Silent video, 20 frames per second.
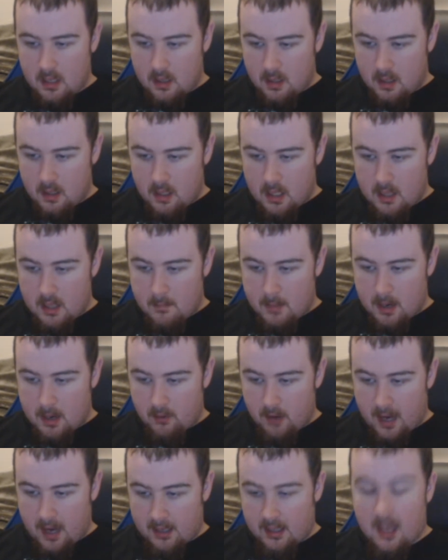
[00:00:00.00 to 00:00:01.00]

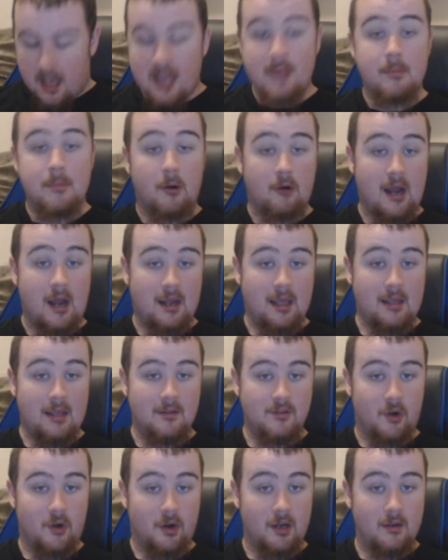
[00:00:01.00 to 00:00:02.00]
Ibaraki,
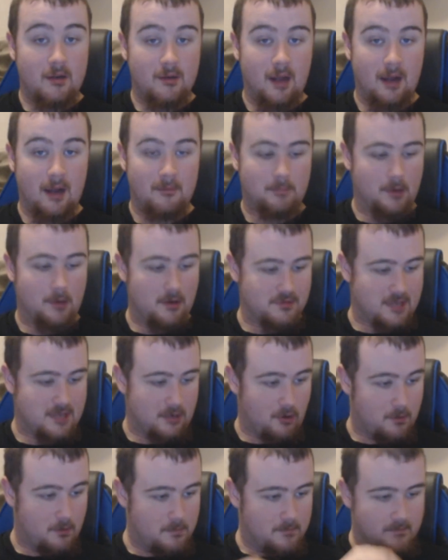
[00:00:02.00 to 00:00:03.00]
sorry, I pronounced that wrong.